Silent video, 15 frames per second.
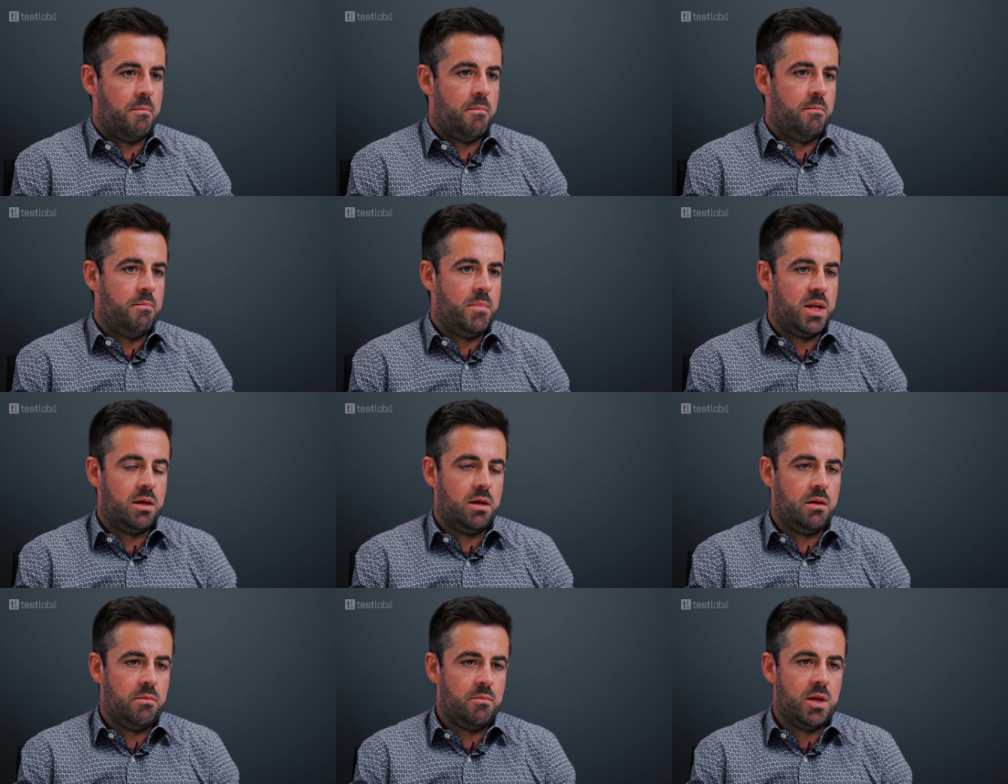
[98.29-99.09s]

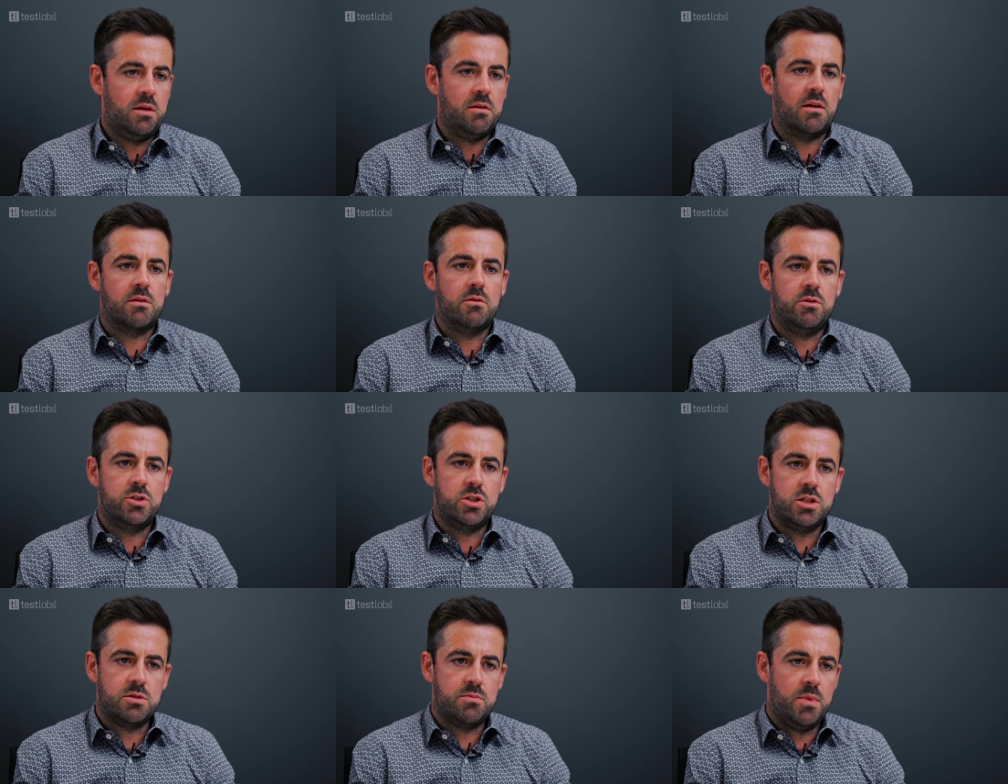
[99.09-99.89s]
many
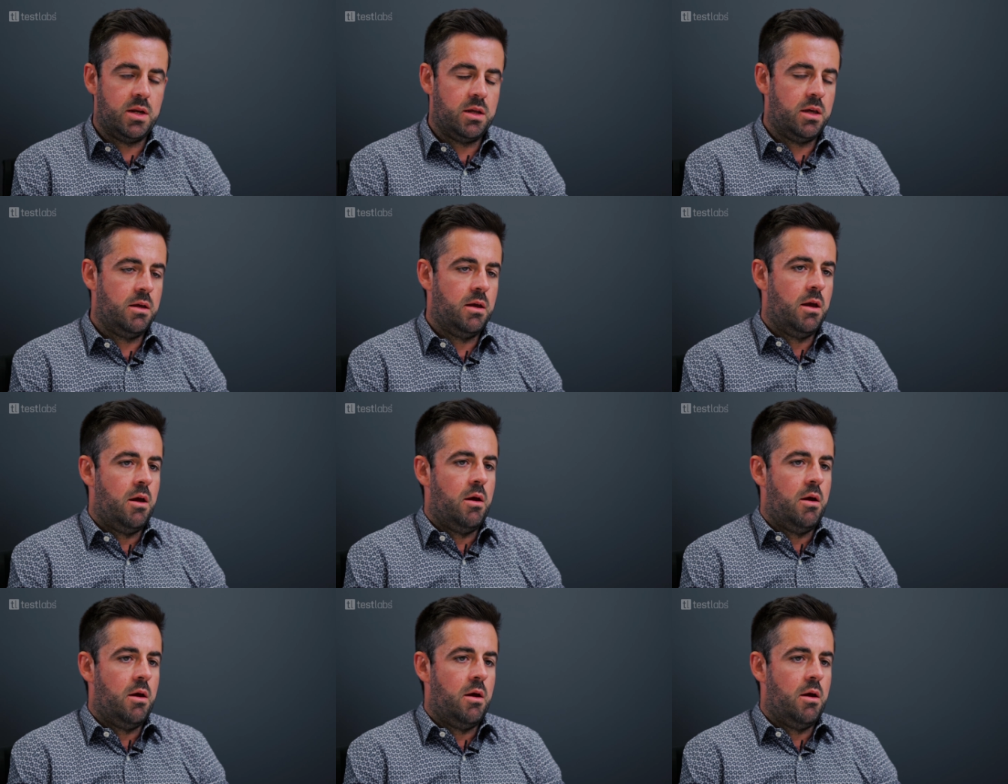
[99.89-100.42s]
technologies, many